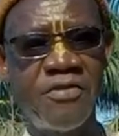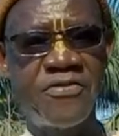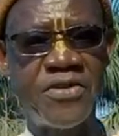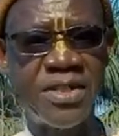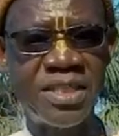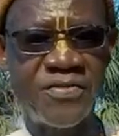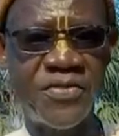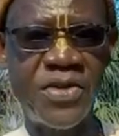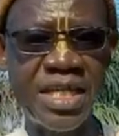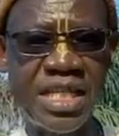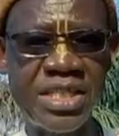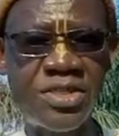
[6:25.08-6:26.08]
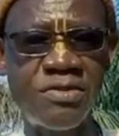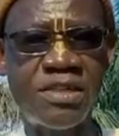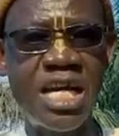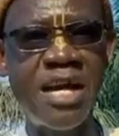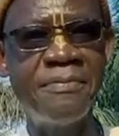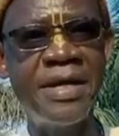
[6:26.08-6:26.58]
for devotees to
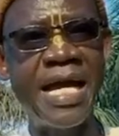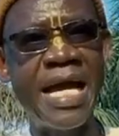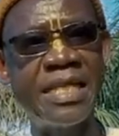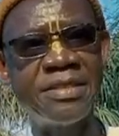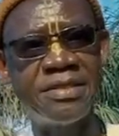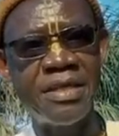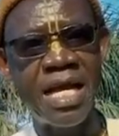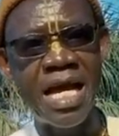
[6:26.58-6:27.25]
come and